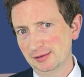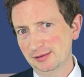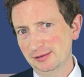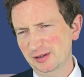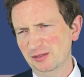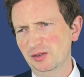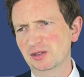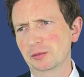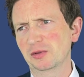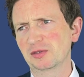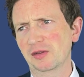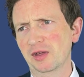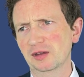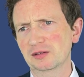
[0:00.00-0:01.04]
That's the first time I've said
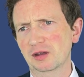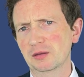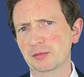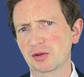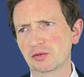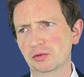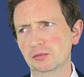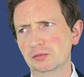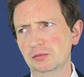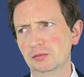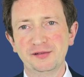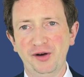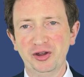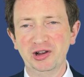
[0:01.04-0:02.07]
that outside the bedroom.
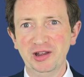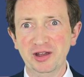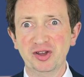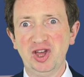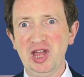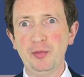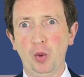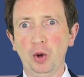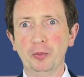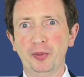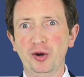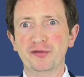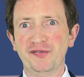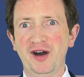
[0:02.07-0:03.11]
Finally, keep
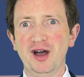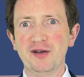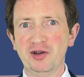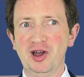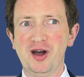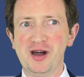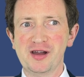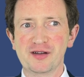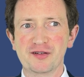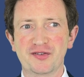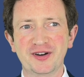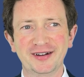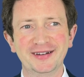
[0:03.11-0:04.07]
1.5 alive.